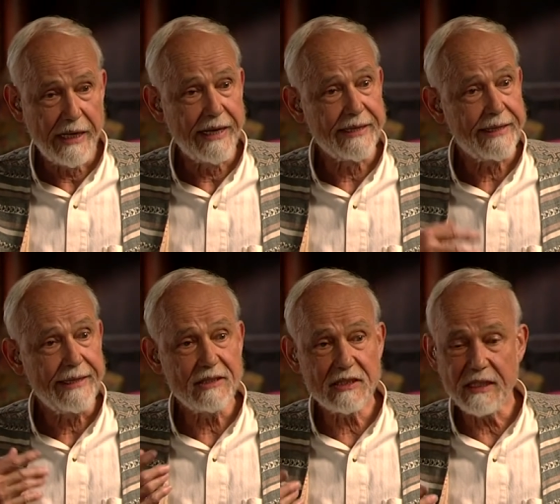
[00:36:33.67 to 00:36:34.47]
And
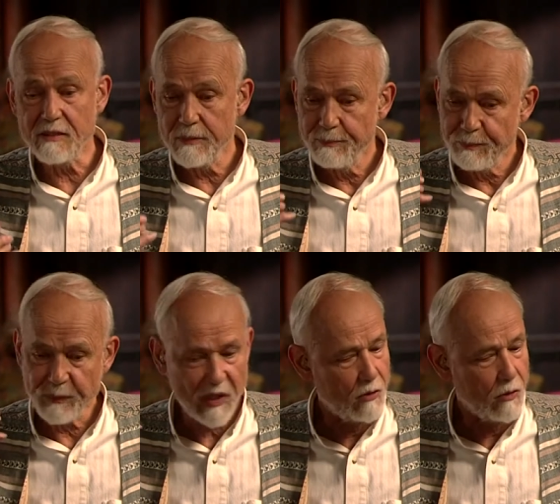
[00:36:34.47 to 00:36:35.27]
he said,
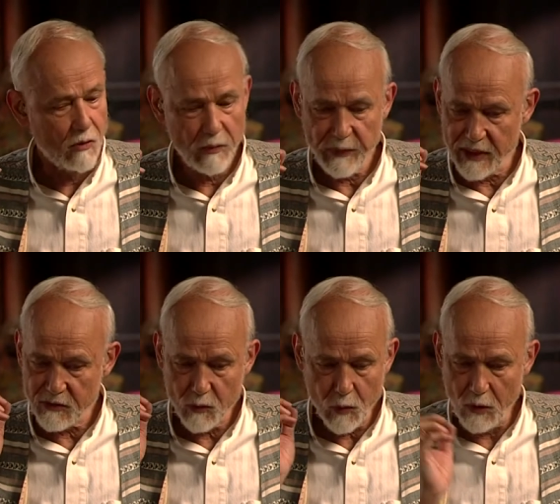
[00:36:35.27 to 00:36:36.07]
no,
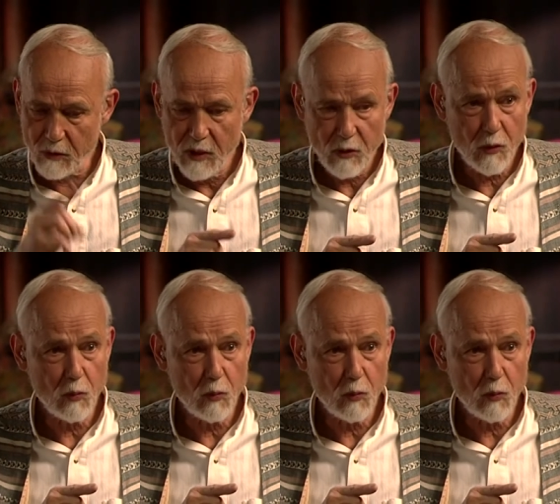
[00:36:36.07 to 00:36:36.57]
that's wrong.